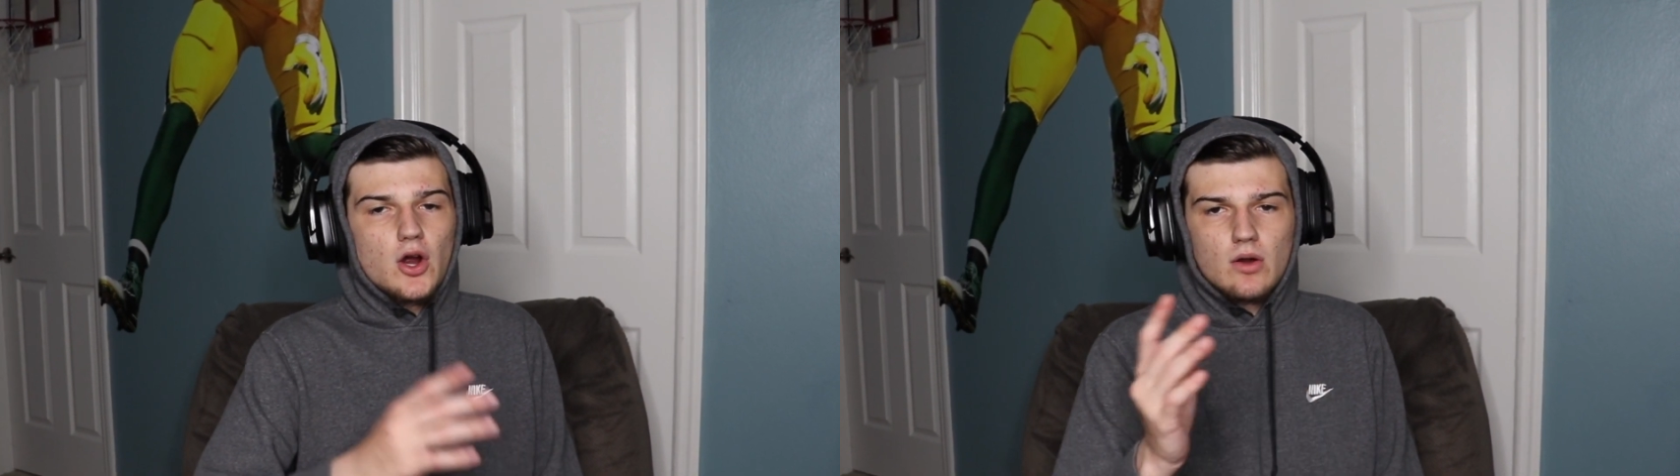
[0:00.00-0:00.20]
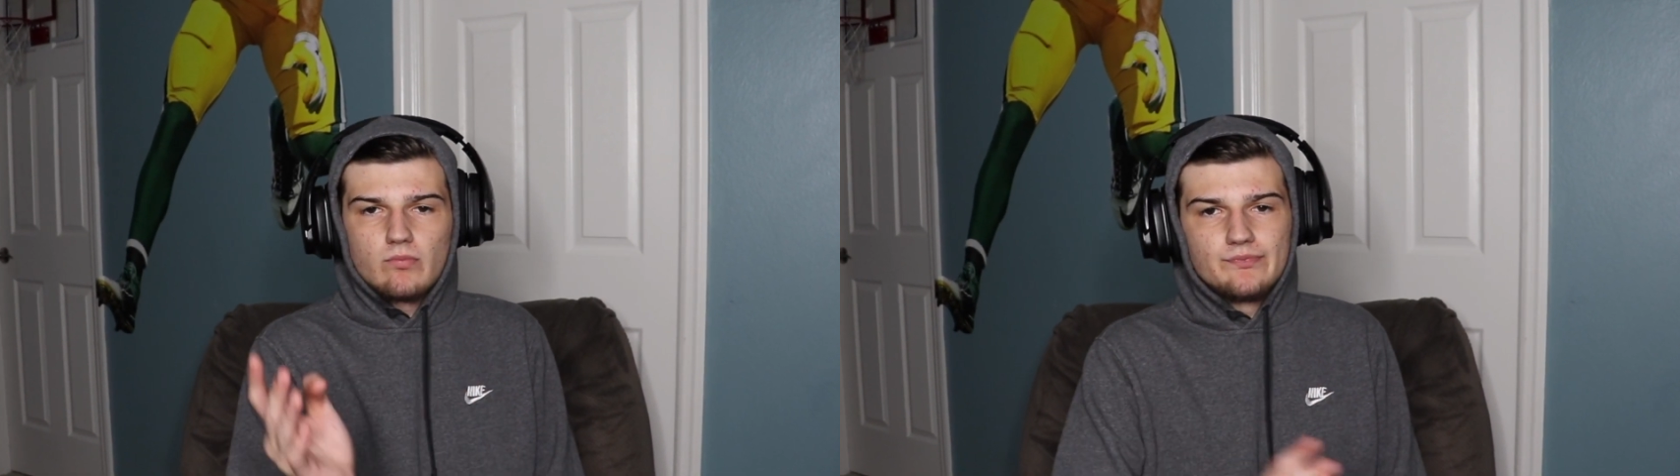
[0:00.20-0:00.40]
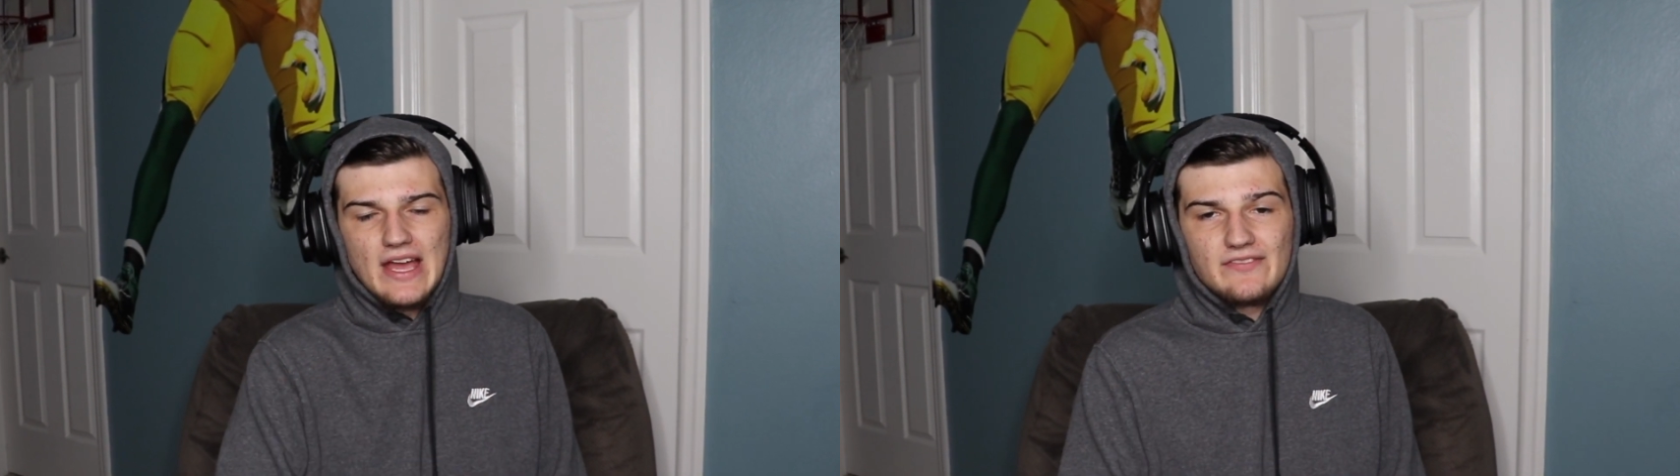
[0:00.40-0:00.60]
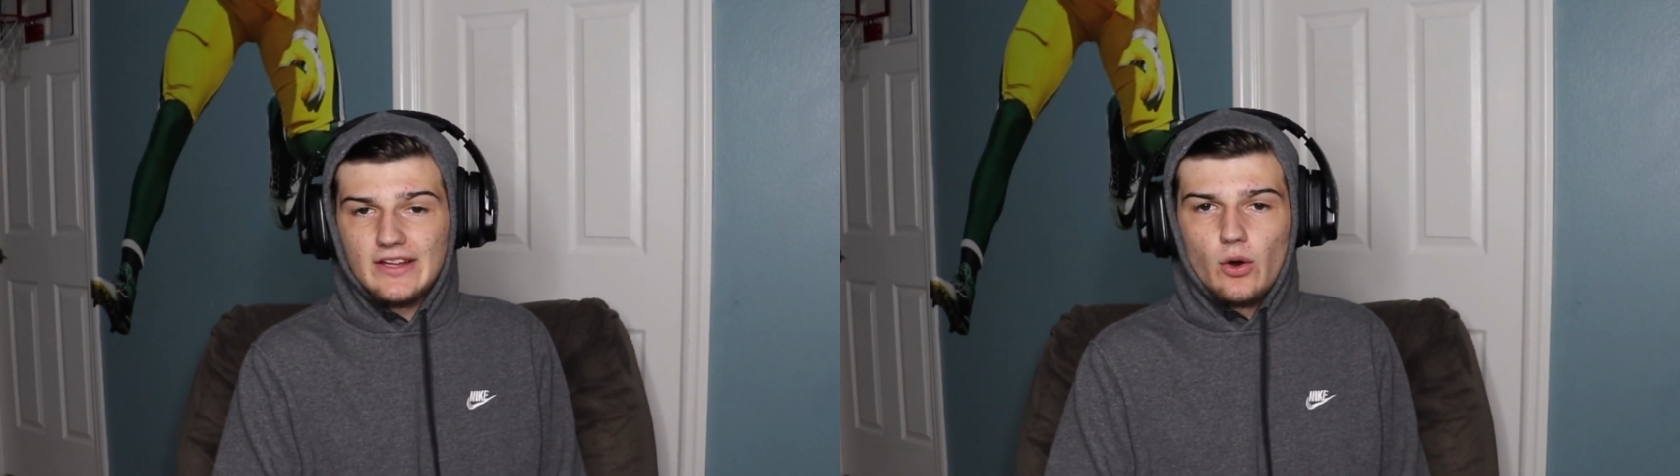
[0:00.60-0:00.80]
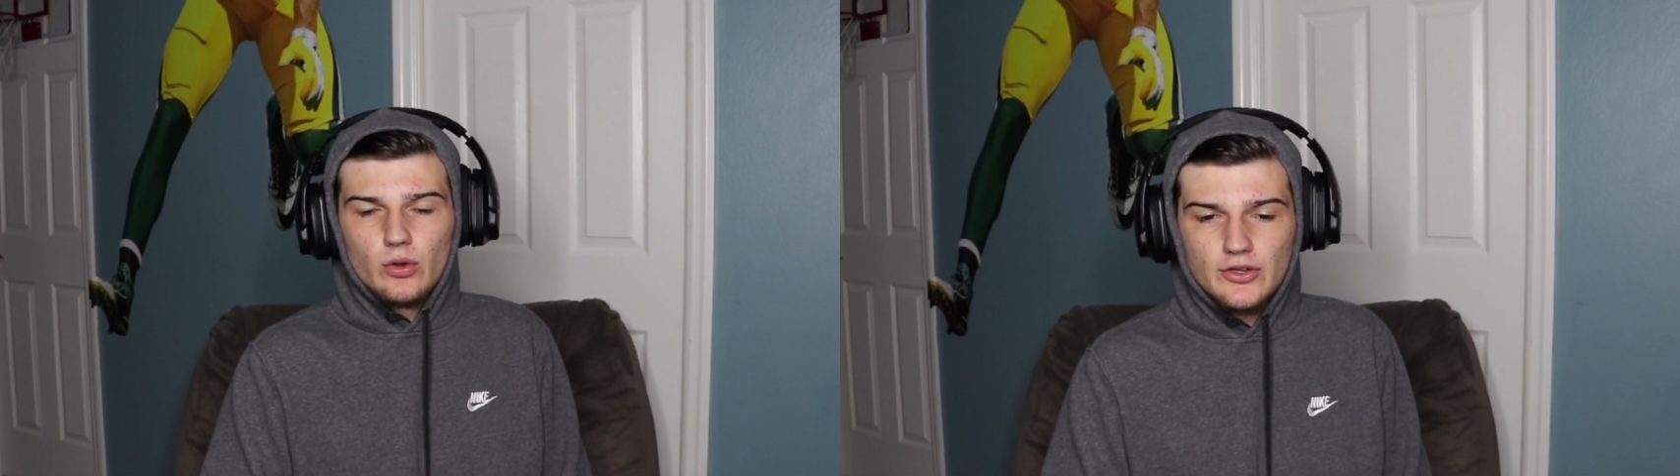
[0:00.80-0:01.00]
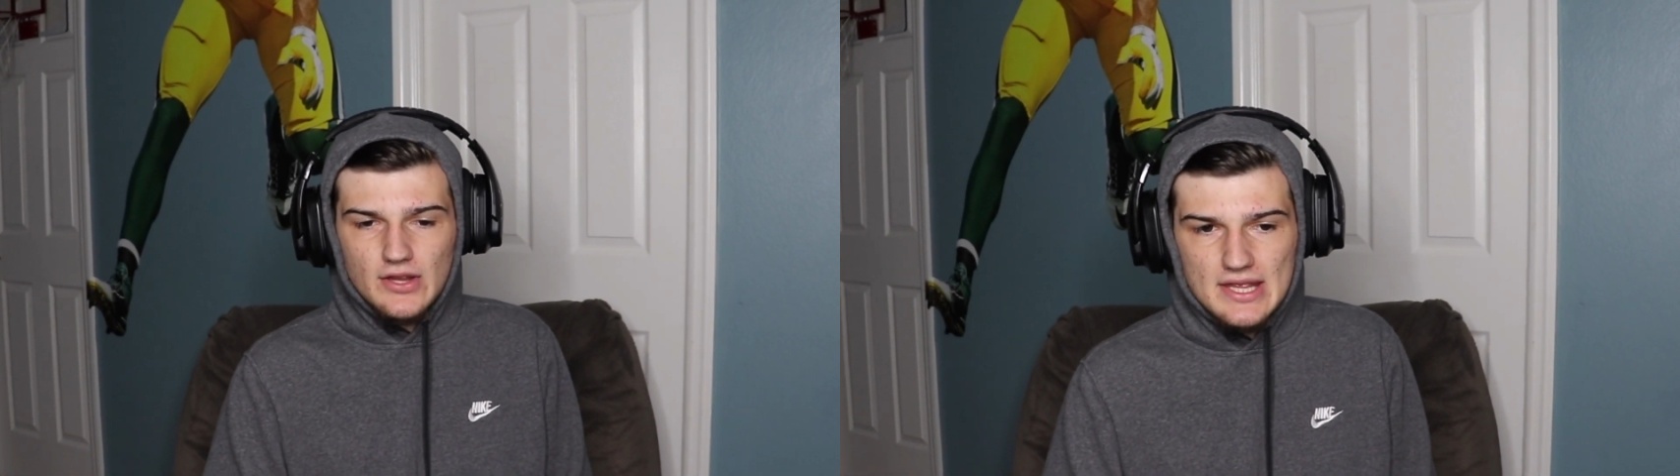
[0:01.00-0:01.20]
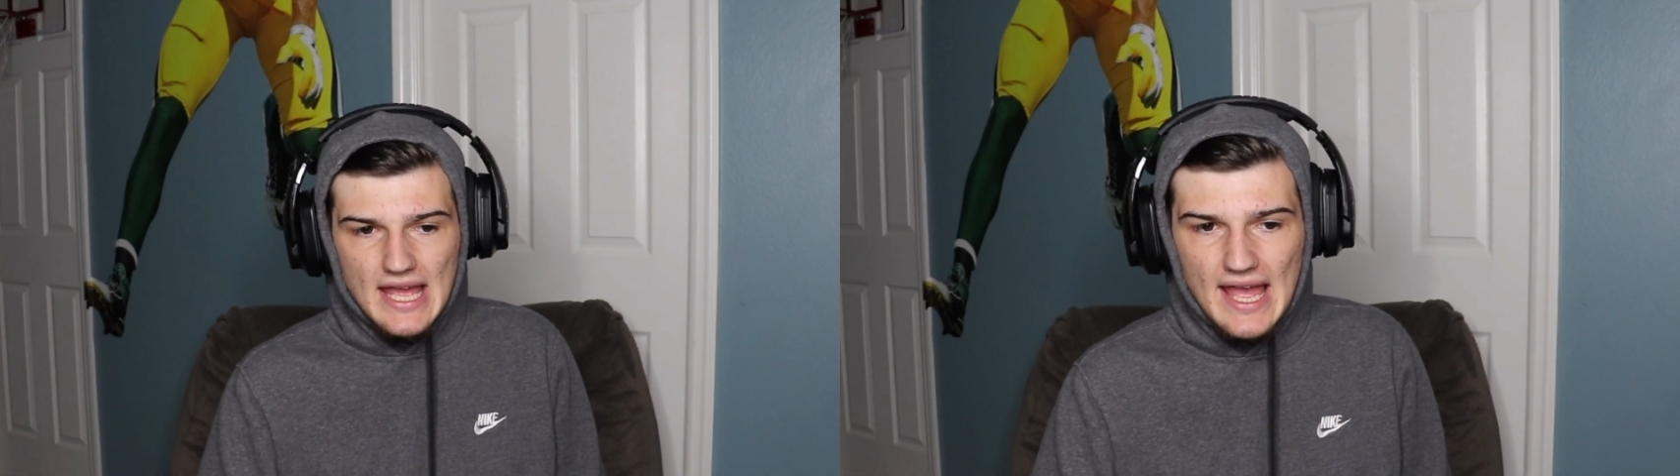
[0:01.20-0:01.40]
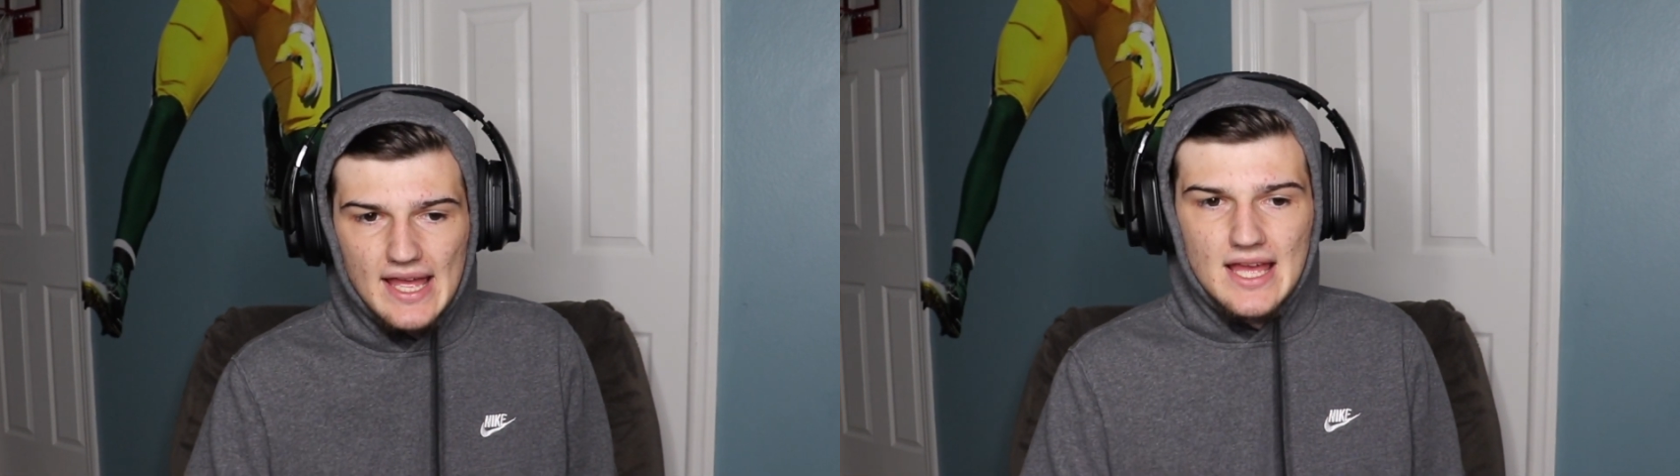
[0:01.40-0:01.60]
are definitely older than
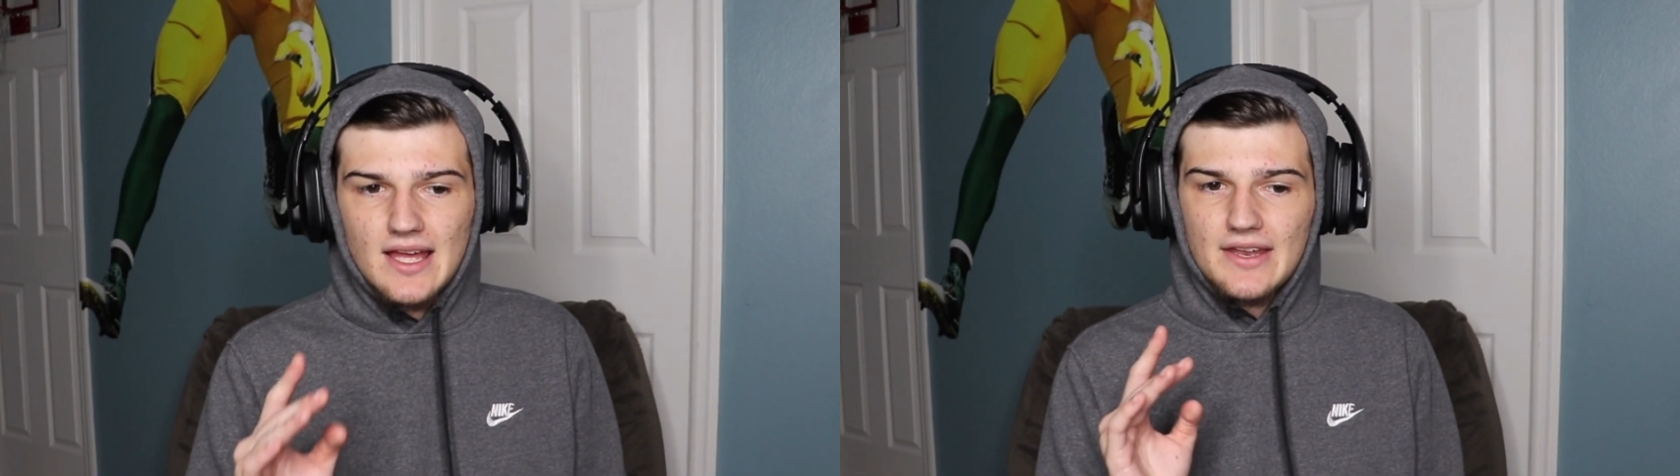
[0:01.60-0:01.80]
that.